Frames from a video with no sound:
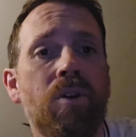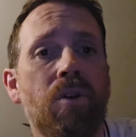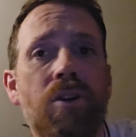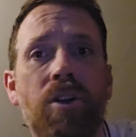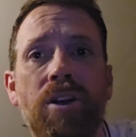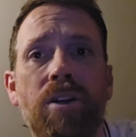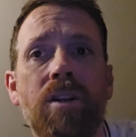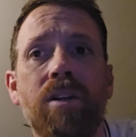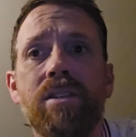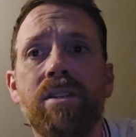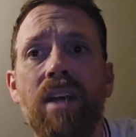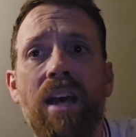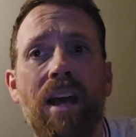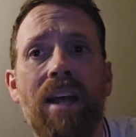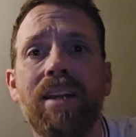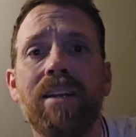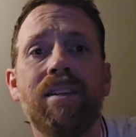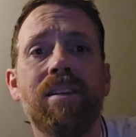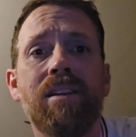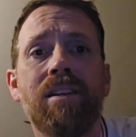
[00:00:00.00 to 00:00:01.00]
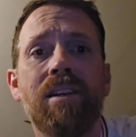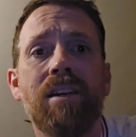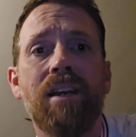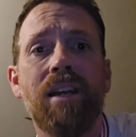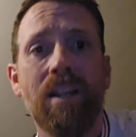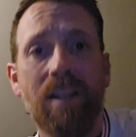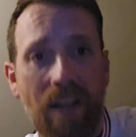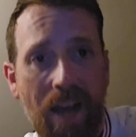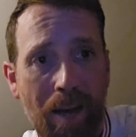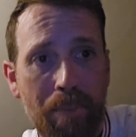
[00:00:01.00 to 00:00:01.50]
occurrence, and
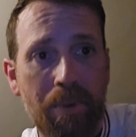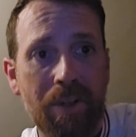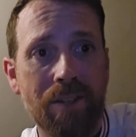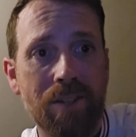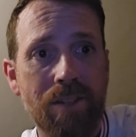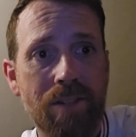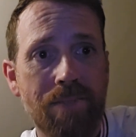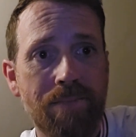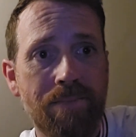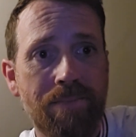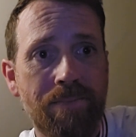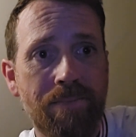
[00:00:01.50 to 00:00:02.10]
it happens.